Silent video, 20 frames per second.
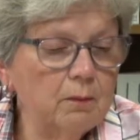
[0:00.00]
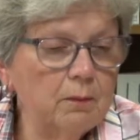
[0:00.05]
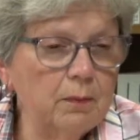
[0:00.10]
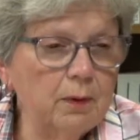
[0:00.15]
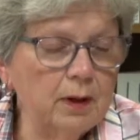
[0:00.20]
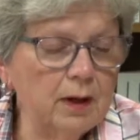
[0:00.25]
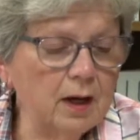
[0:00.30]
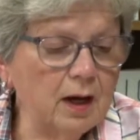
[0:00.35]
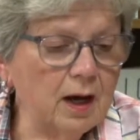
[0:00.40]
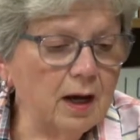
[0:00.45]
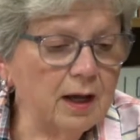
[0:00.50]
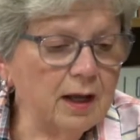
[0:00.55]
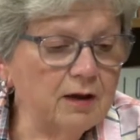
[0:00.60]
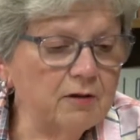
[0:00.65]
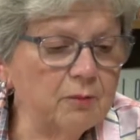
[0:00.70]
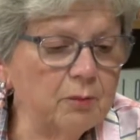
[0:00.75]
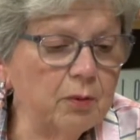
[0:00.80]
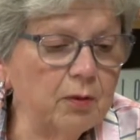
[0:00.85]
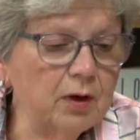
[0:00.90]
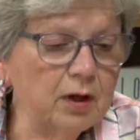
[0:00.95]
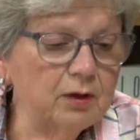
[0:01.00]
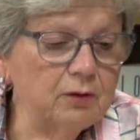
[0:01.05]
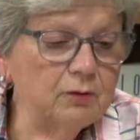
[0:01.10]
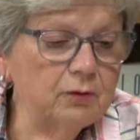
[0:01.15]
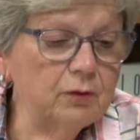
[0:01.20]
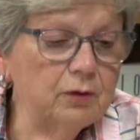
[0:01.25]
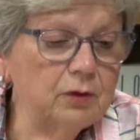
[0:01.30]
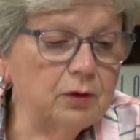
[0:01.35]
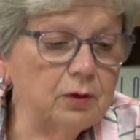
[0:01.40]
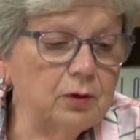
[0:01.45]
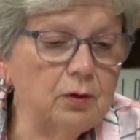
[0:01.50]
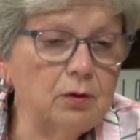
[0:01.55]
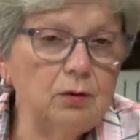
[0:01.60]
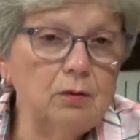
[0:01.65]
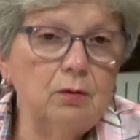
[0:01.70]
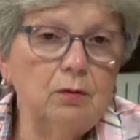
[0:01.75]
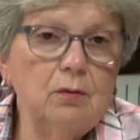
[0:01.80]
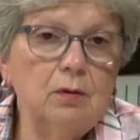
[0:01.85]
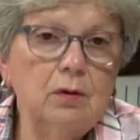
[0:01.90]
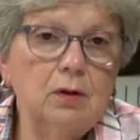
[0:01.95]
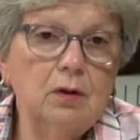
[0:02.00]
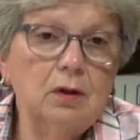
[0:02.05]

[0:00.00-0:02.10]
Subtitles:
"But I have prayed for you